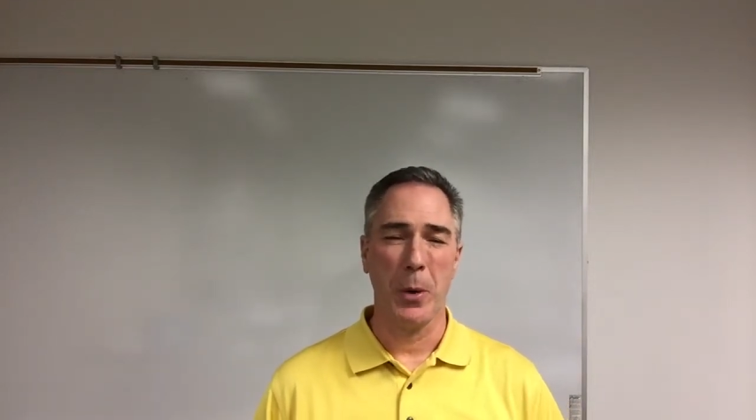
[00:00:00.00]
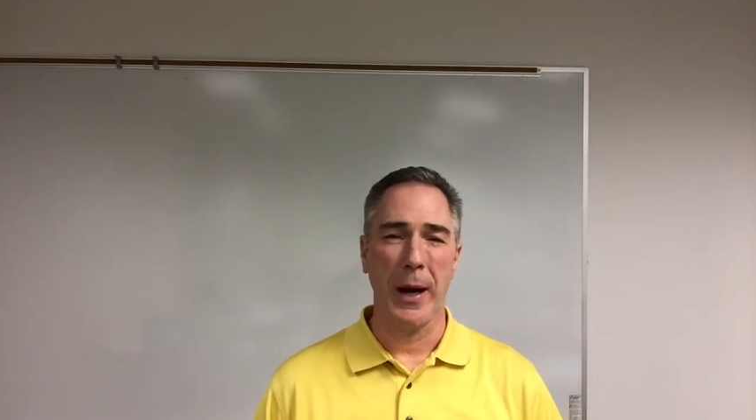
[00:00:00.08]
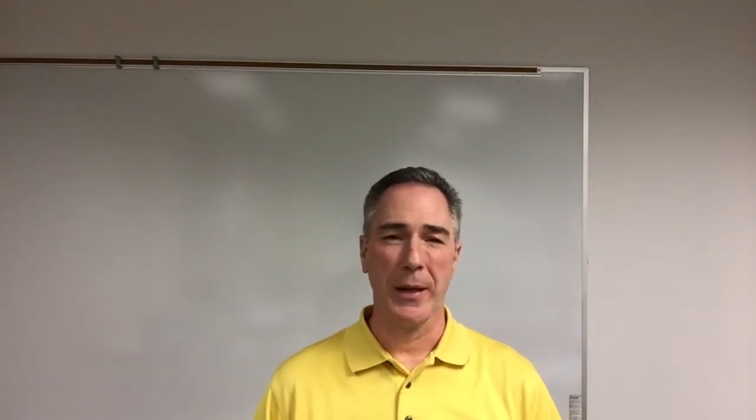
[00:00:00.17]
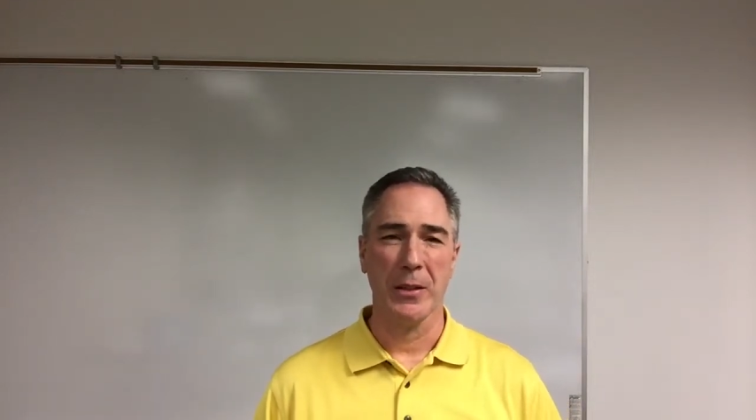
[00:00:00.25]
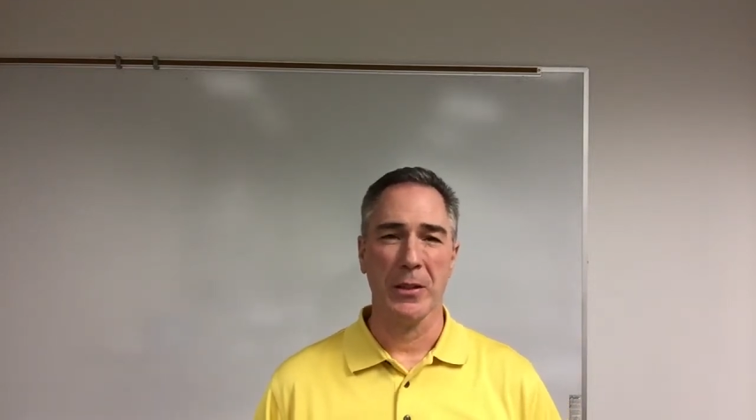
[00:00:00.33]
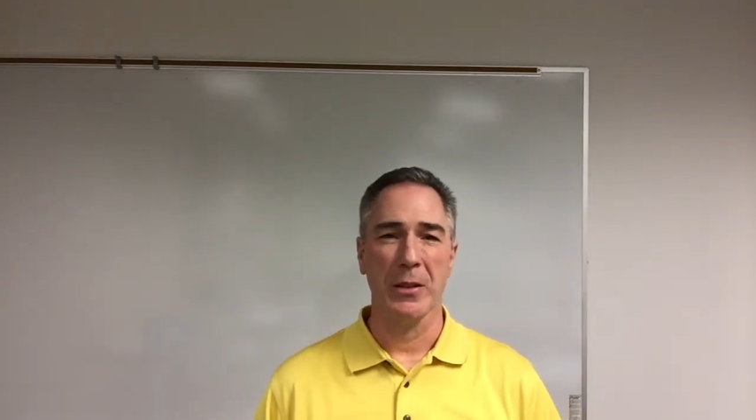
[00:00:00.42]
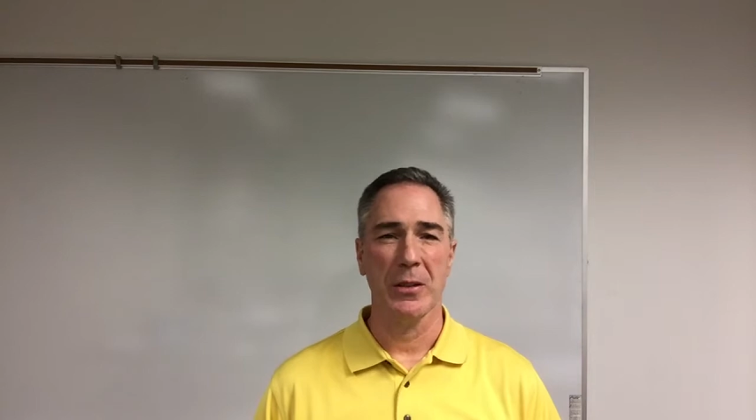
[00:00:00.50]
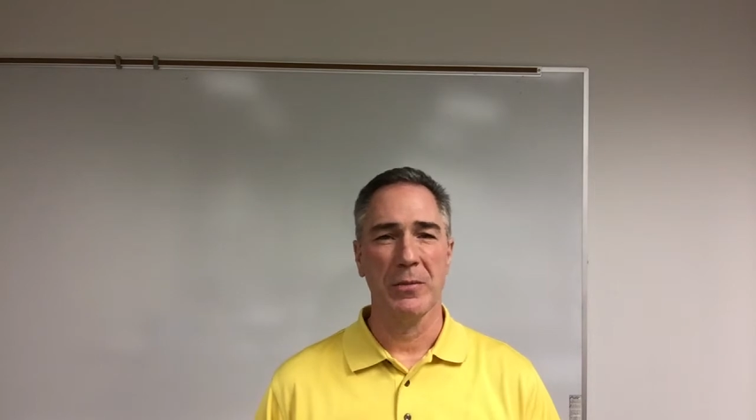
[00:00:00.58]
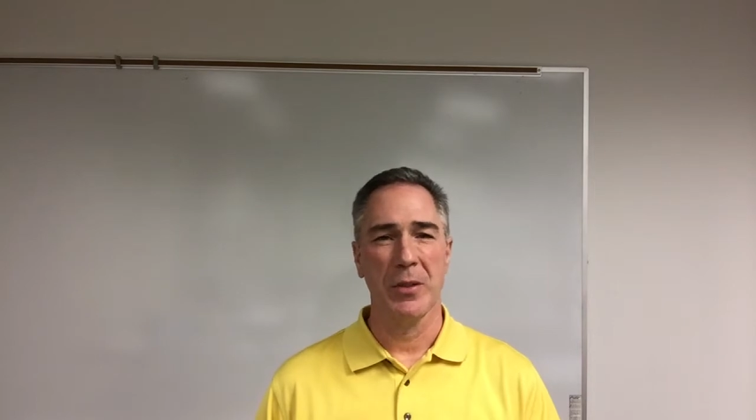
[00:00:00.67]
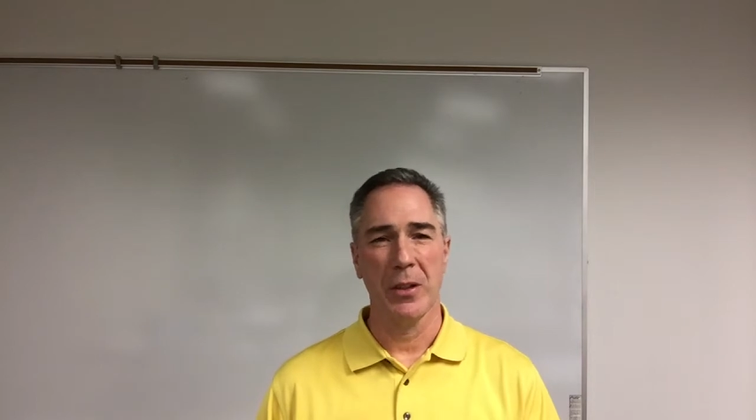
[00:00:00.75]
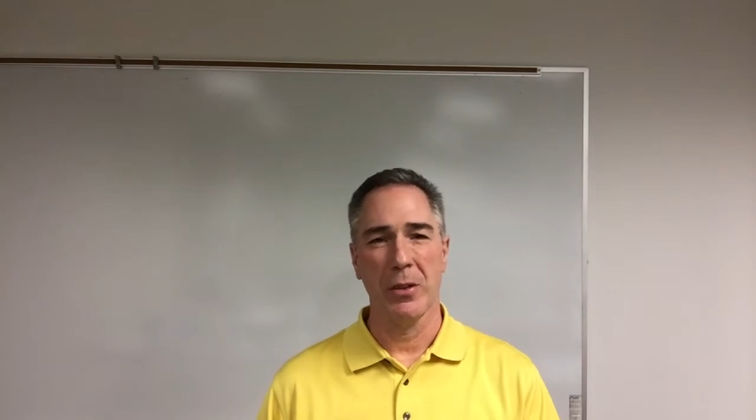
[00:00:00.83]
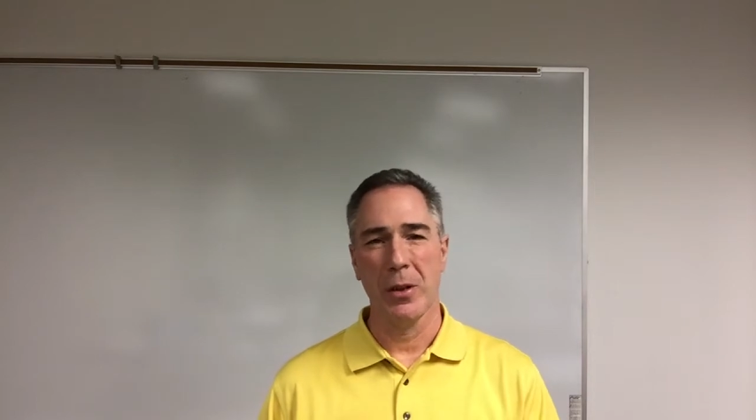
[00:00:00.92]
practices,
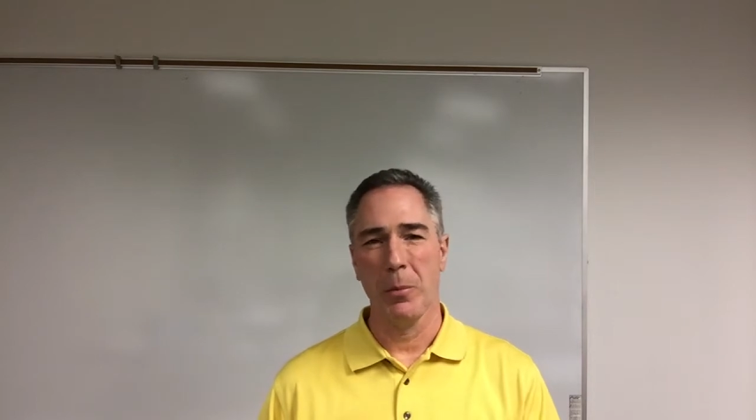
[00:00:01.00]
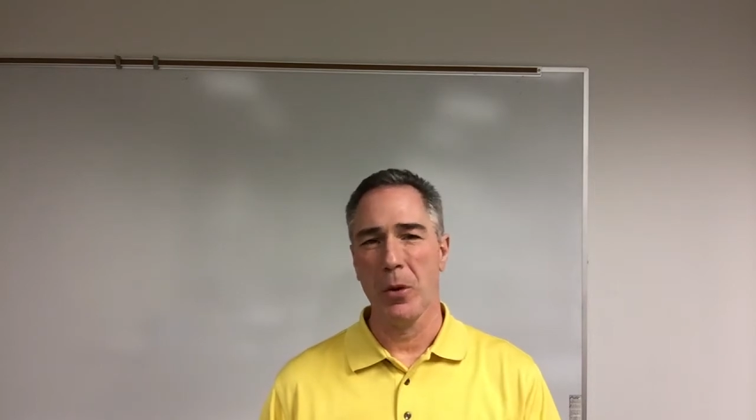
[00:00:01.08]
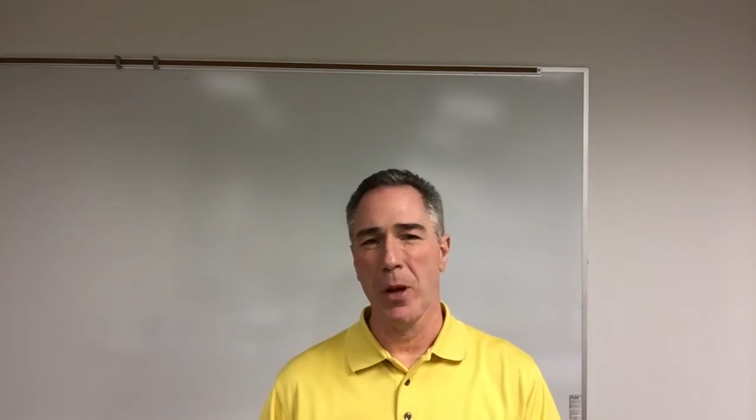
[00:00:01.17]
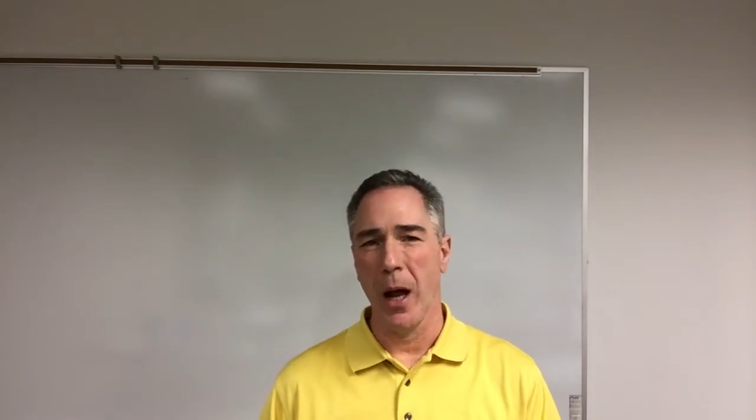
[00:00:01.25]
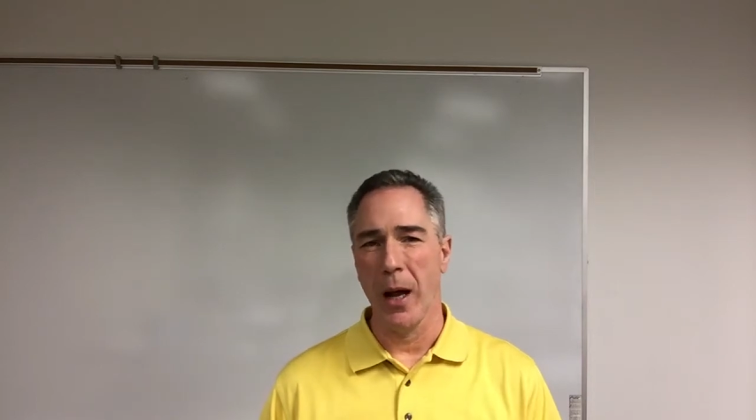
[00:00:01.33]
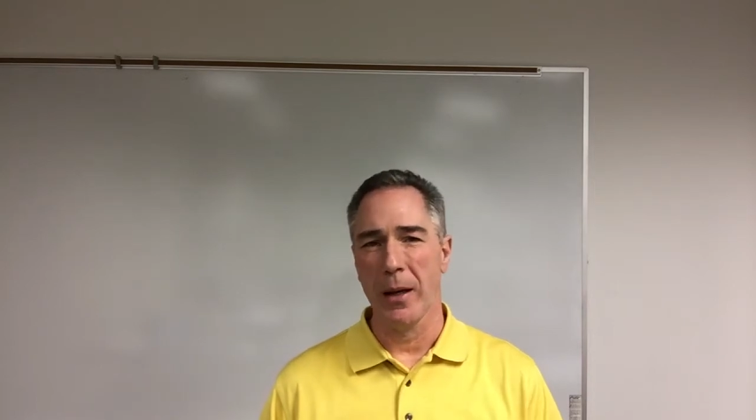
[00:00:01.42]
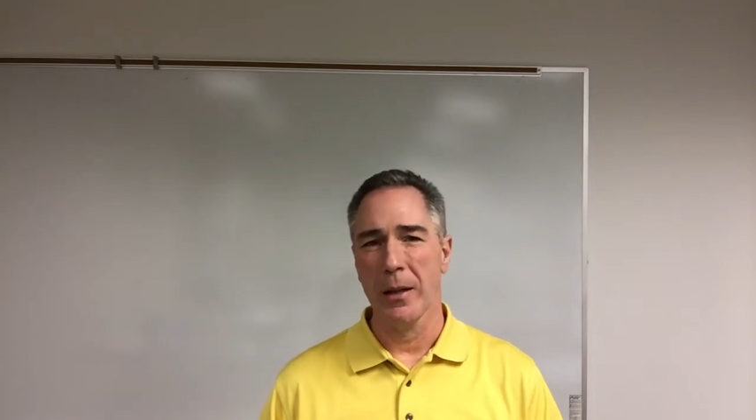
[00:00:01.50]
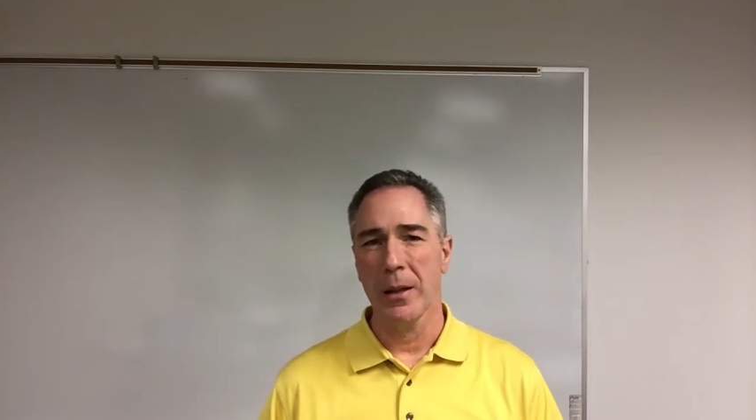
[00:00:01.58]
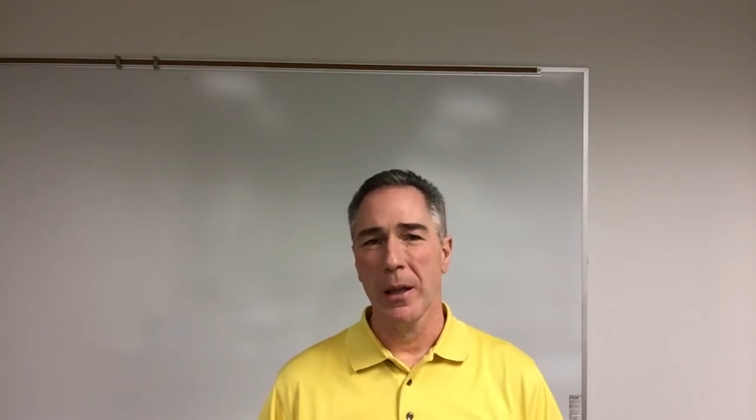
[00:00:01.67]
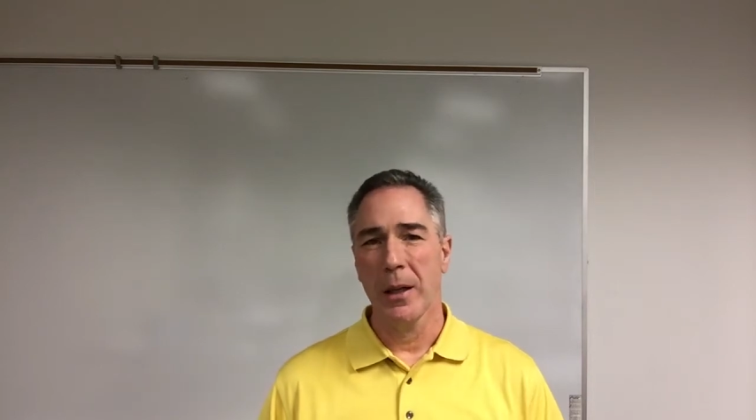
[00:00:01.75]
video number 9.